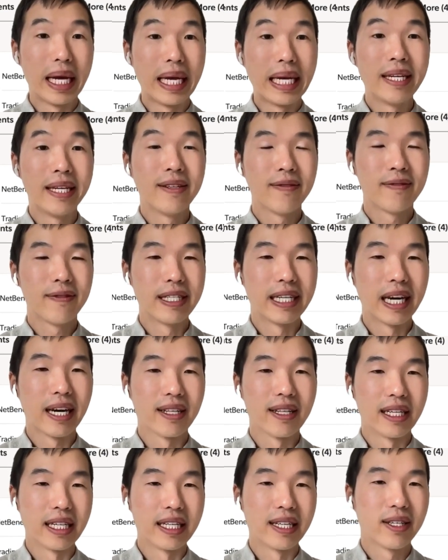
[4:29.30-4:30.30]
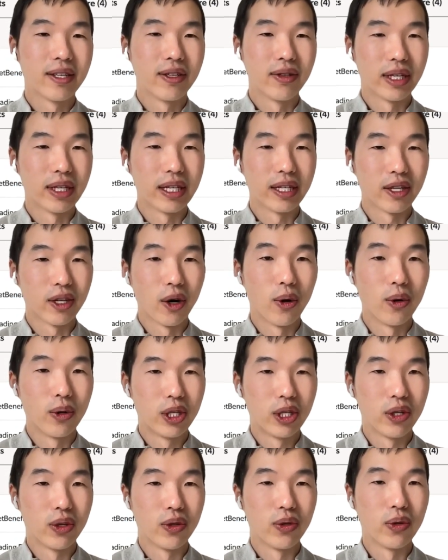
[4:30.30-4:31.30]
Infidelity, you can go
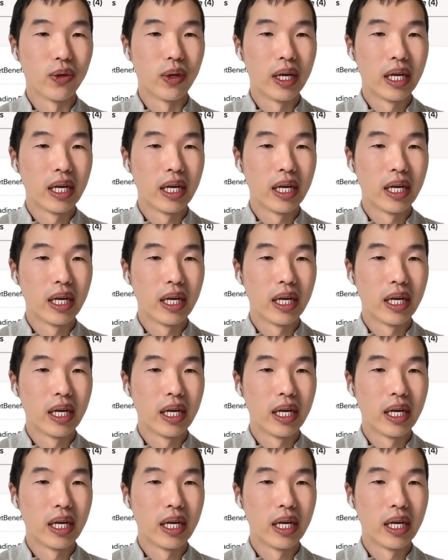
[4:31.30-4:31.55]
to